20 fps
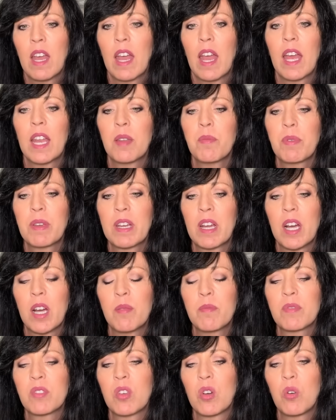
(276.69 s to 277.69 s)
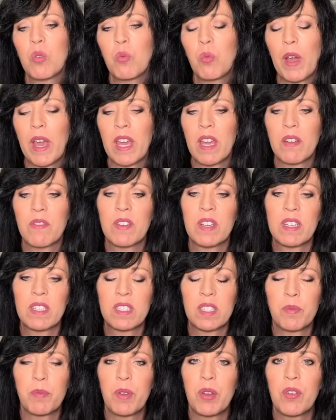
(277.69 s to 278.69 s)
And it becomes a way of
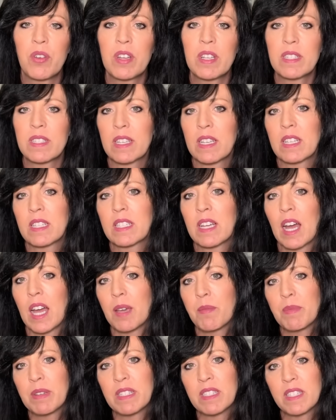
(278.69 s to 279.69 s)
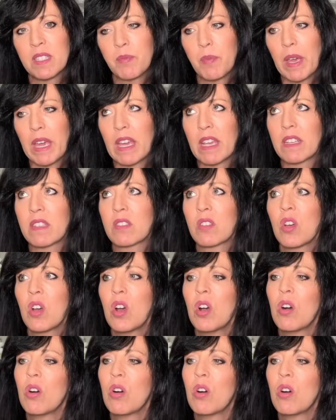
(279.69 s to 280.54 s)
experiencing time and space,